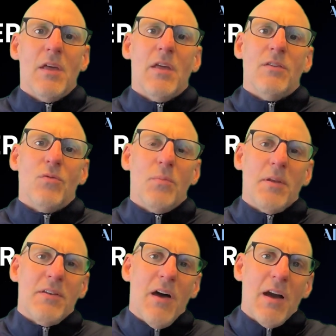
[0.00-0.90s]
So we've
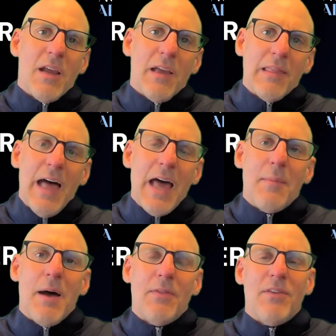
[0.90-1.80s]
been talking a lot
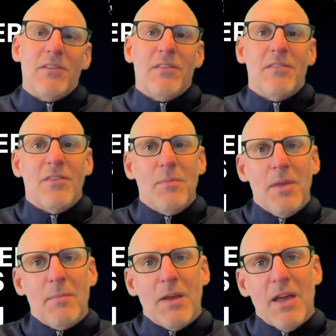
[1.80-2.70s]
about this in
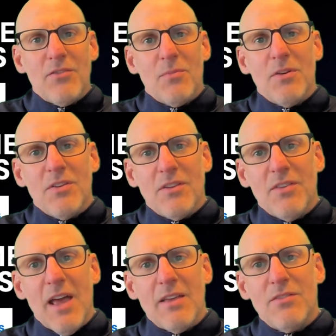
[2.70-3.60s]
CPM customer
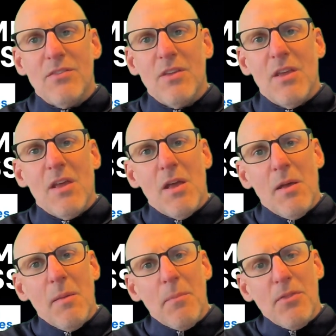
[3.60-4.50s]
success,
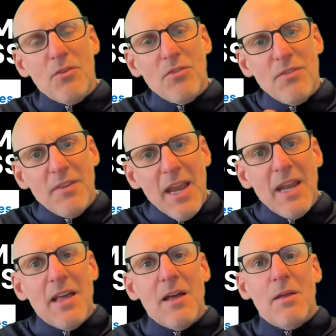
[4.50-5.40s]
but there's
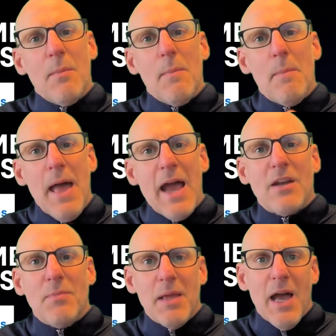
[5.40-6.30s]
data
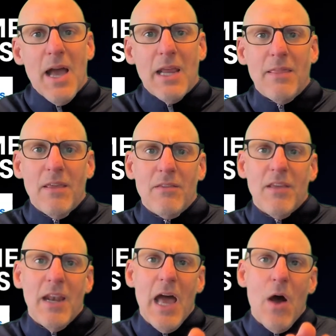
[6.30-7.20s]
backed behind this
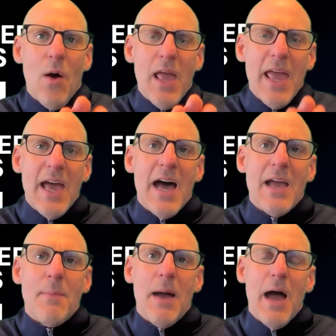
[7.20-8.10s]
on how
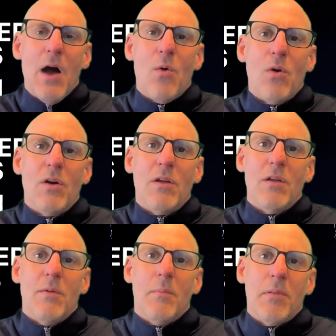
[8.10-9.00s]
AI-powered
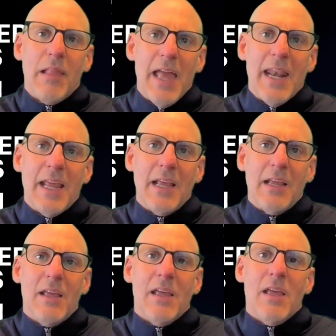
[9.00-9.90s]

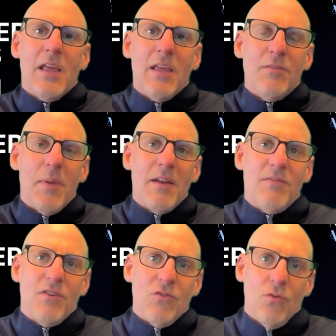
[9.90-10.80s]
planning is
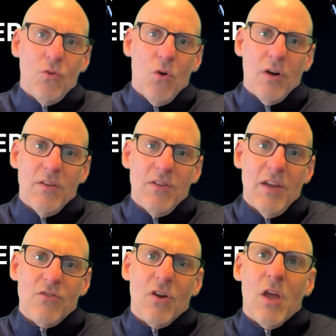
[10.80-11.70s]
beneficial for your
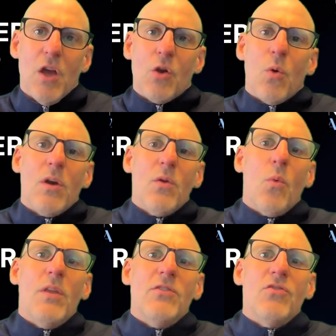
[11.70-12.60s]
organization. According to
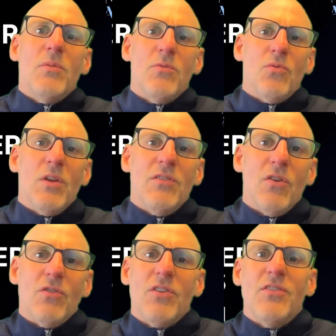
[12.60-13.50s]
OneStream's
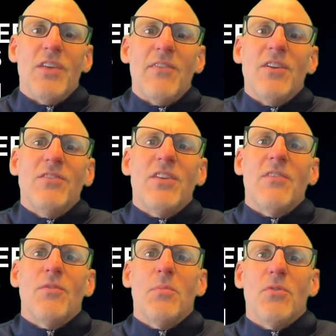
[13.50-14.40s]
research,
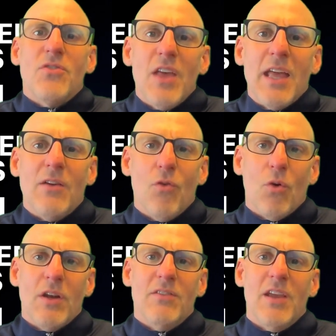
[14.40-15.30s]
77% of
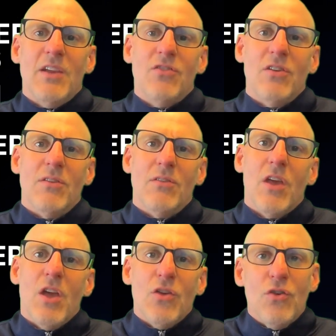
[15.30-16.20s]
organizations
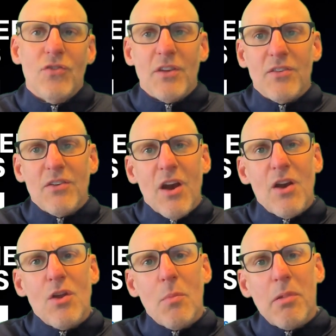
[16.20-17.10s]
using
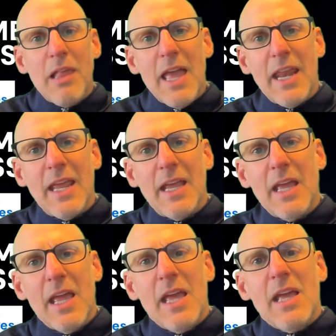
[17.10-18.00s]
scenario planning
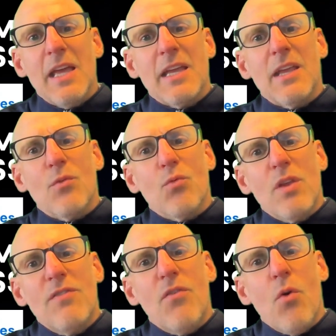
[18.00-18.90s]
can
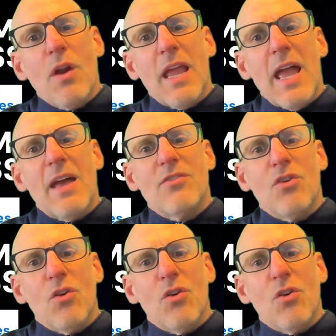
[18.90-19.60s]
reforecast